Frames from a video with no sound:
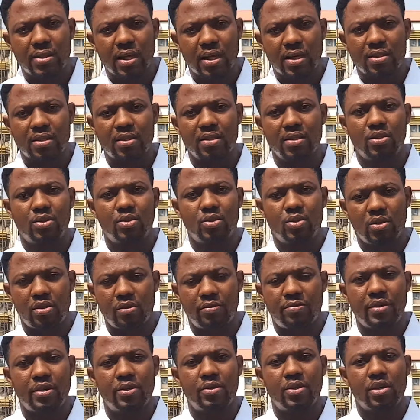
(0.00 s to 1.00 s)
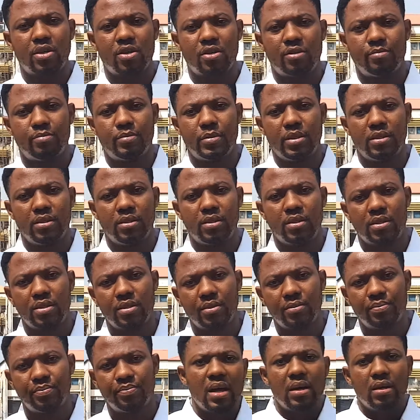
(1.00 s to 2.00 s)
taxes to the federal government.
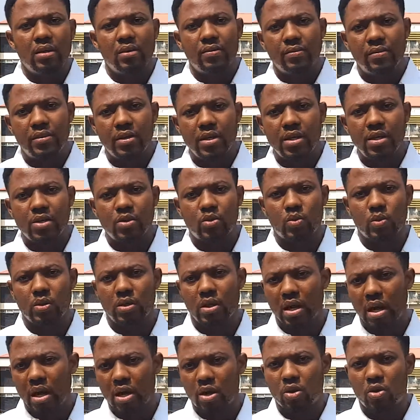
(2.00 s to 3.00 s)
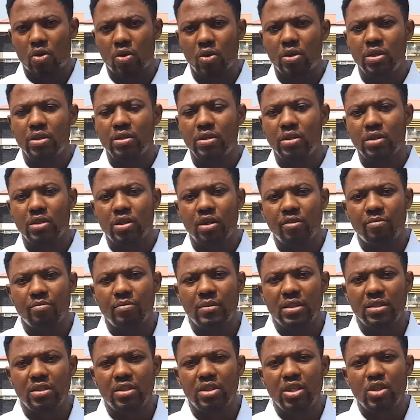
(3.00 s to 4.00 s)
This will encourage the
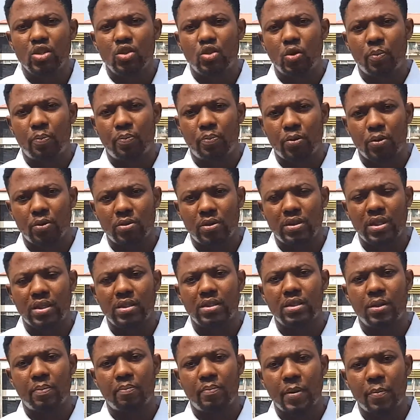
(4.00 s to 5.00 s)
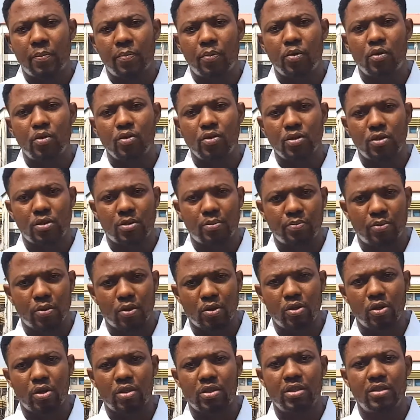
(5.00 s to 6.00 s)
government to protect the people's
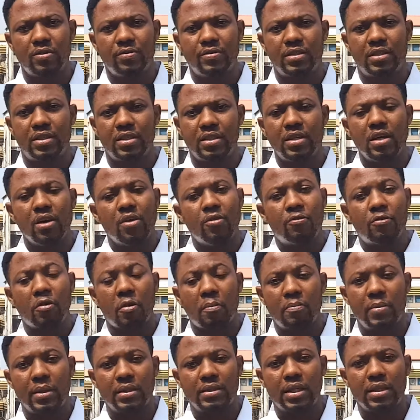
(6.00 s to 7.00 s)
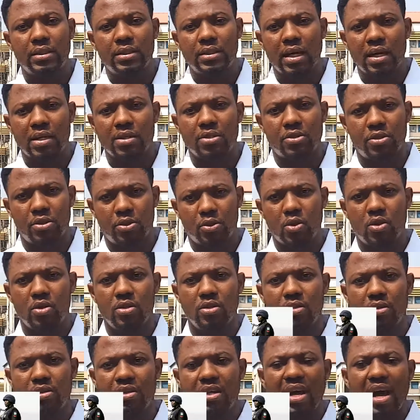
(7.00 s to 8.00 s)
productivity for better tax
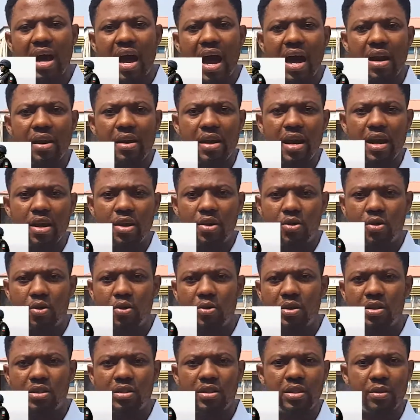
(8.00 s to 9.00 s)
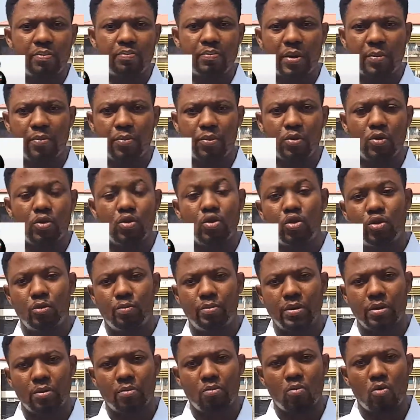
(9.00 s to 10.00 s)
returns and encourage the people to
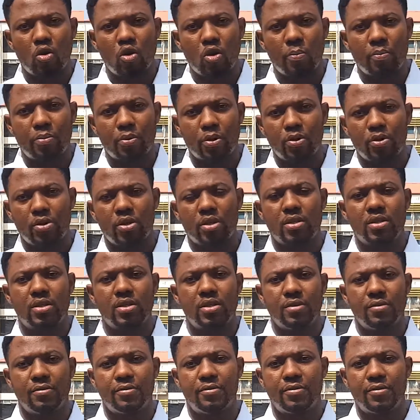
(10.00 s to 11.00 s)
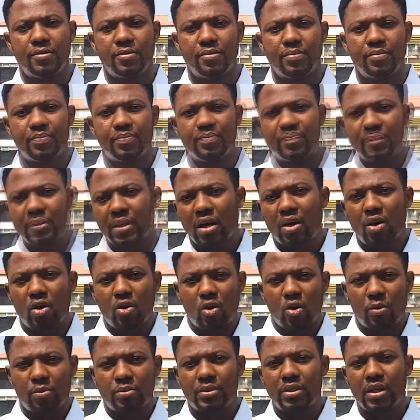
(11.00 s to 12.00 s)
be more productive. After
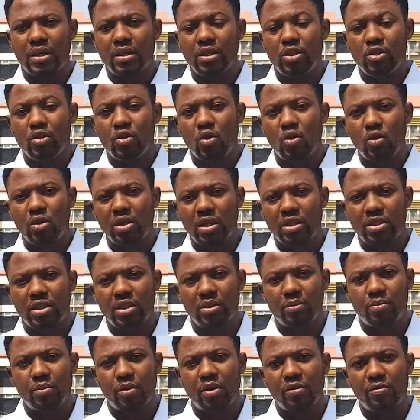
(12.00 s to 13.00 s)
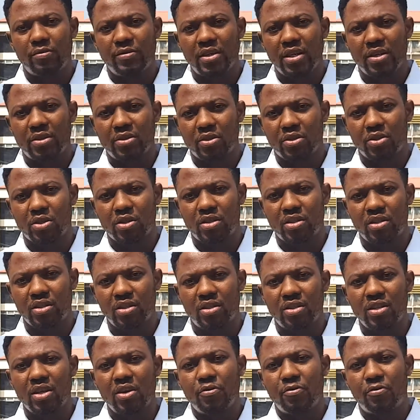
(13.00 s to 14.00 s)
obtaining ownership of their
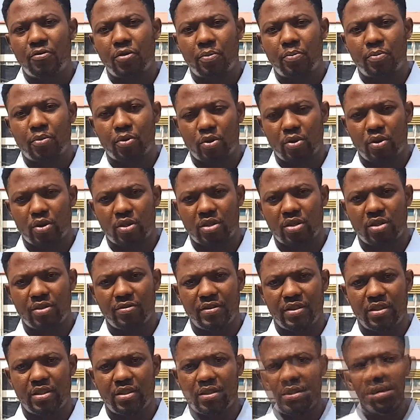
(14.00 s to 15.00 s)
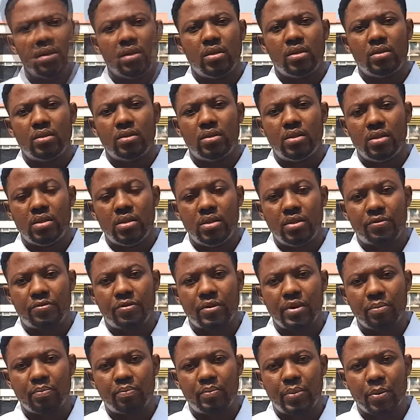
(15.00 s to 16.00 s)
resources for productivity, the
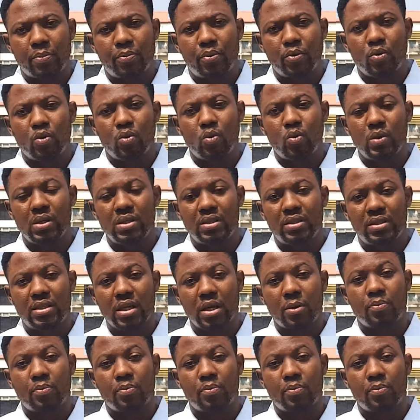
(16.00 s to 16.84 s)
different people will take